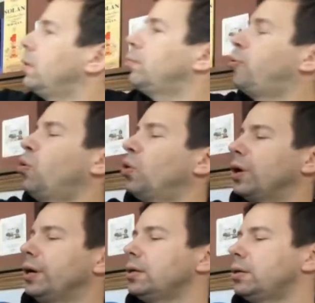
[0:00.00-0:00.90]

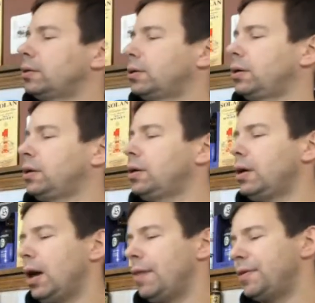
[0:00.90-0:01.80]
poured.
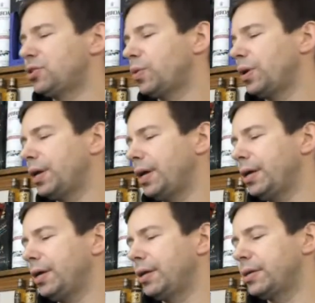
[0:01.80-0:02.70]
This one
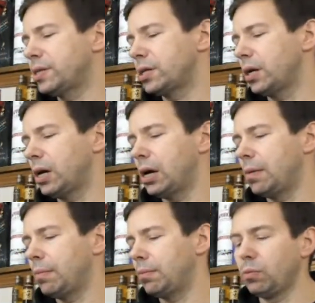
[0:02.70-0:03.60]
is,
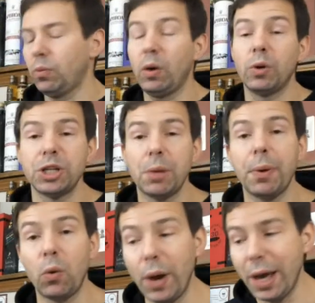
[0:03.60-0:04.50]
well, we're
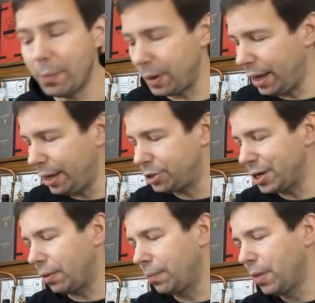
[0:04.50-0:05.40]
jumping way up in age
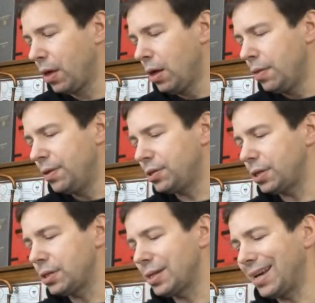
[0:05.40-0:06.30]
now. This
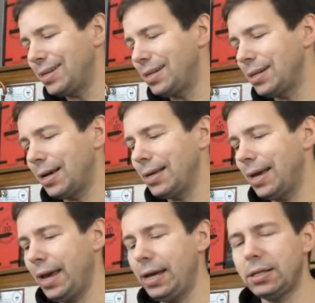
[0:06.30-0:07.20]
is
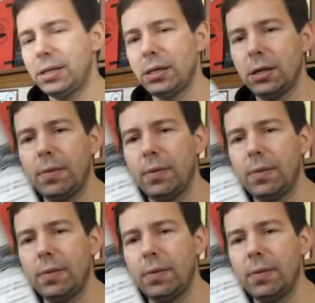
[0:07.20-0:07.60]
1998